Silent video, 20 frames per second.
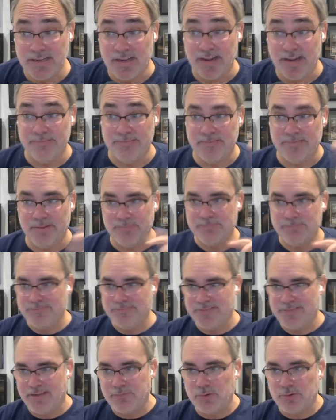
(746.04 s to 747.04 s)
I, i'm
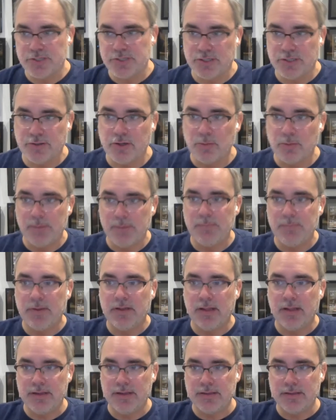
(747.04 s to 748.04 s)
diverging a little bit
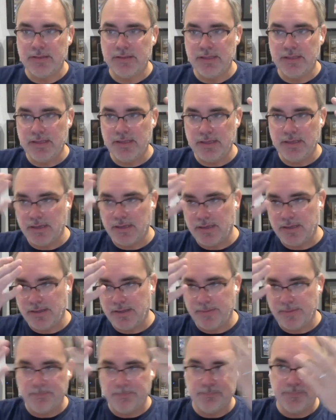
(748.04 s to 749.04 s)
but like the
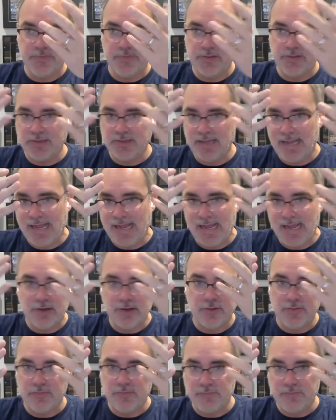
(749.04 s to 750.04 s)
uh, the
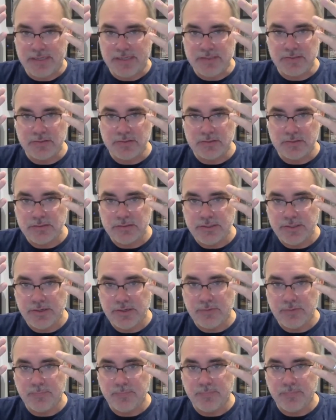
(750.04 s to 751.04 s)
lag on the visor you
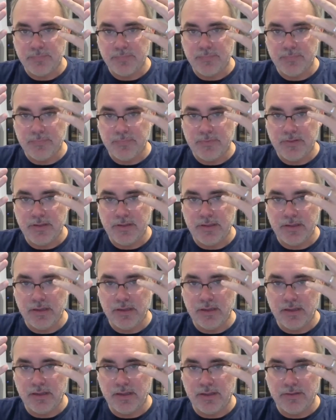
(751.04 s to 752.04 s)
know yep the
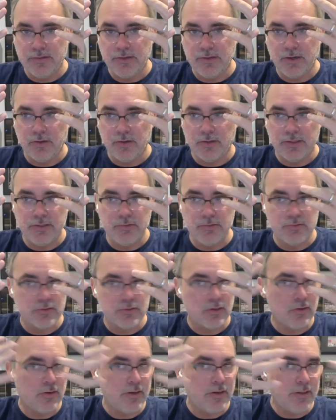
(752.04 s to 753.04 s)
uh, you know like you
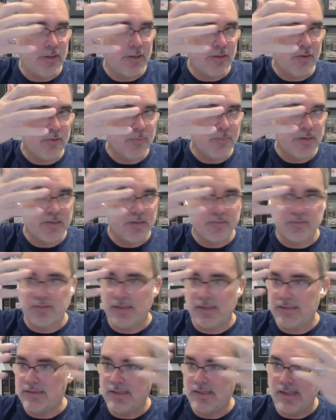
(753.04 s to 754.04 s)
turn and then there'd be a
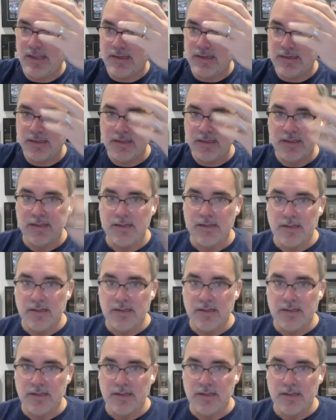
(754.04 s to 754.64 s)
slight lag